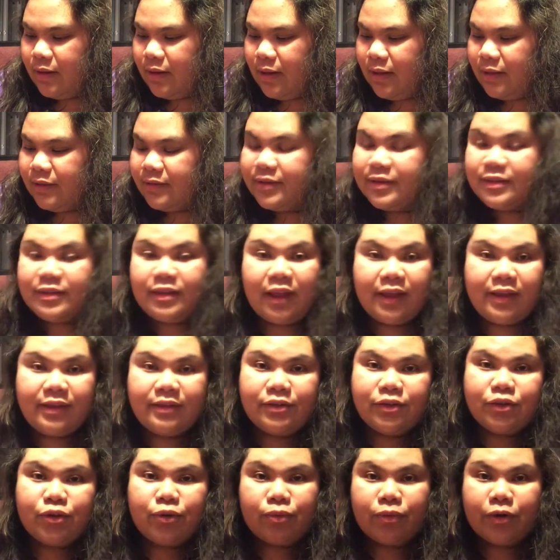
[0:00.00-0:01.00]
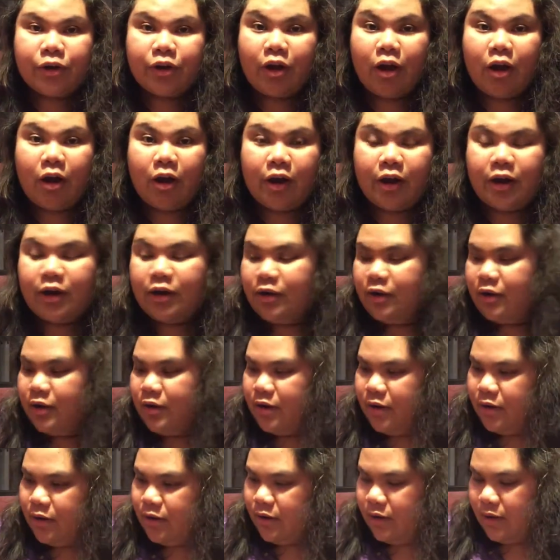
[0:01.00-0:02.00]
it's nice to work hard.
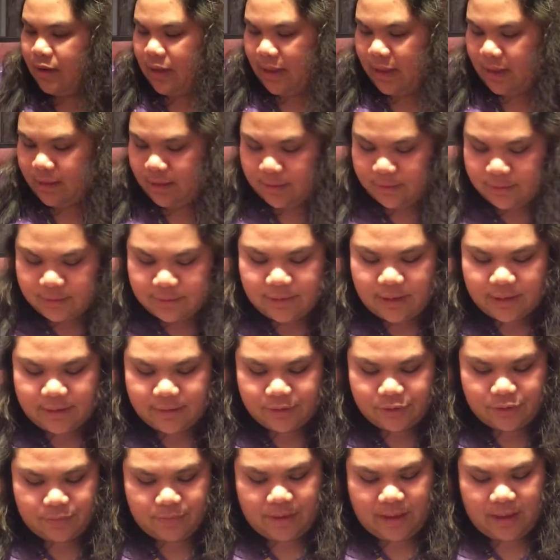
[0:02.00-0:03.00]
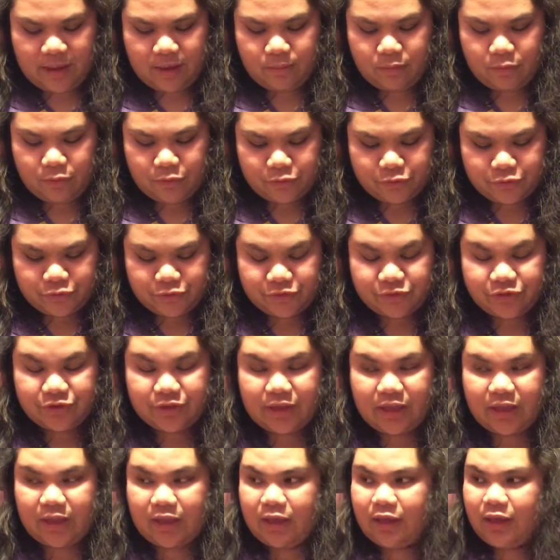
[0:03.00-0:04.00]
And it's nice to be able to
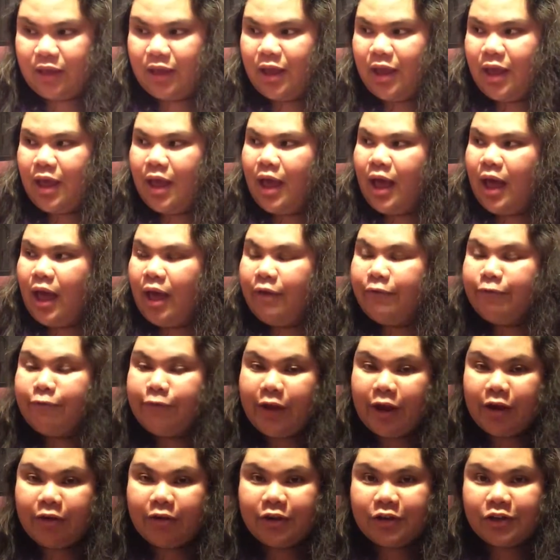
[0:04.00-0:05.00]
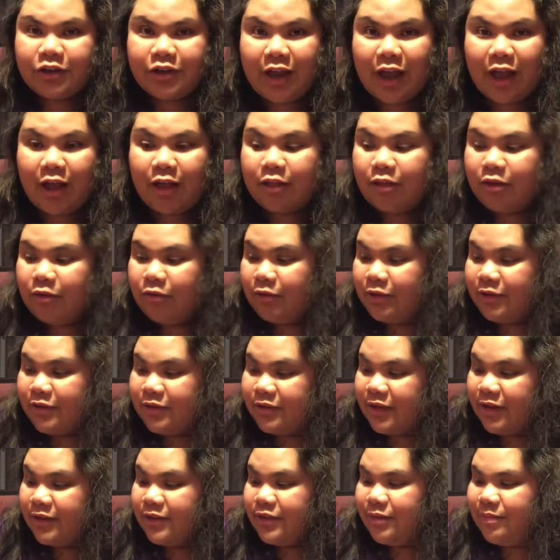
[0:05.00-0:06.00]
see, I'm very shallow.
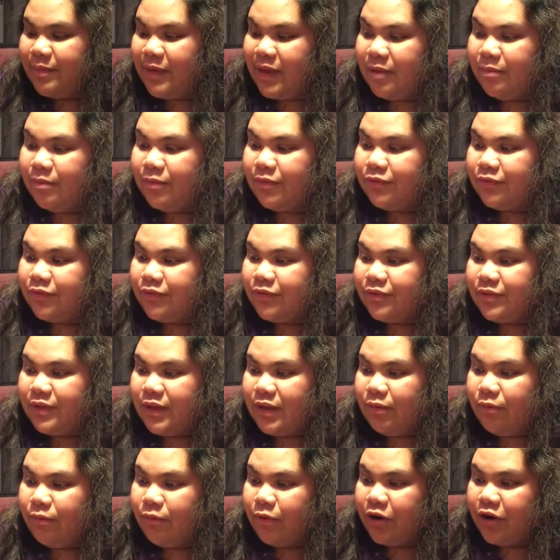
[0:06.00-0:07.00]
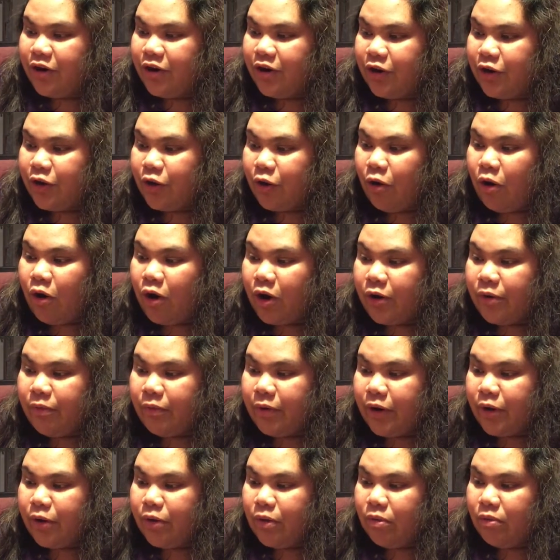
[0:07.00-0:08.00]
It's nice to be able to see where your hard
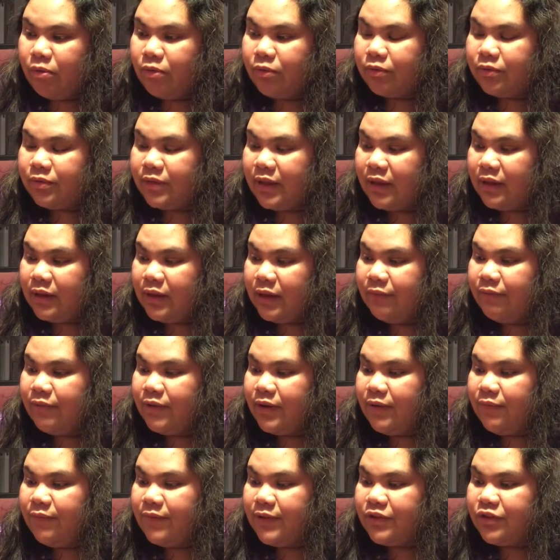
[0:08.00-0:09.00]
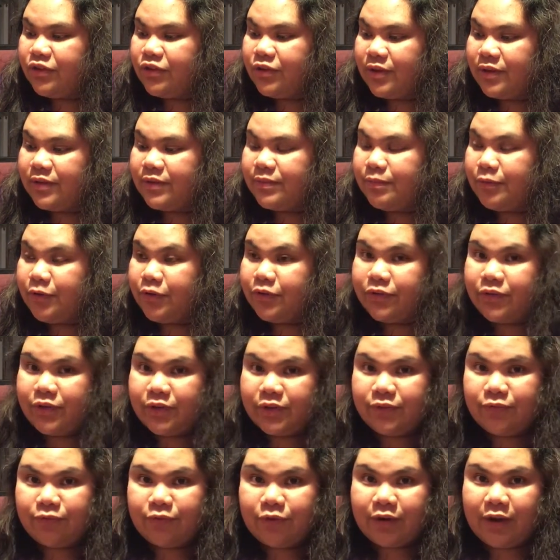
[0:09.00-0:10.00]
work goes. And even if it's just
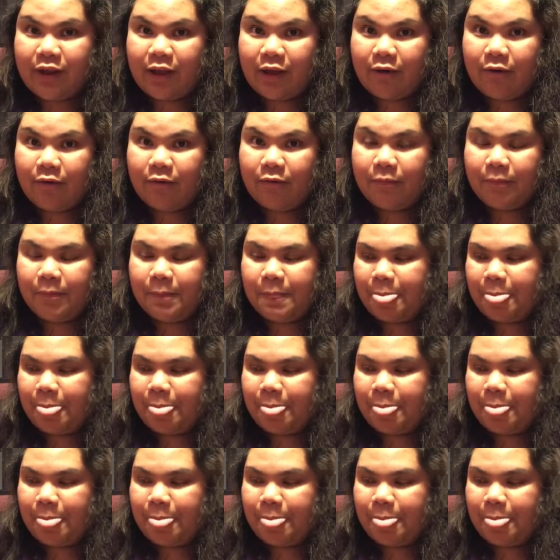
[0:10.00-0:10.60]
persists for now,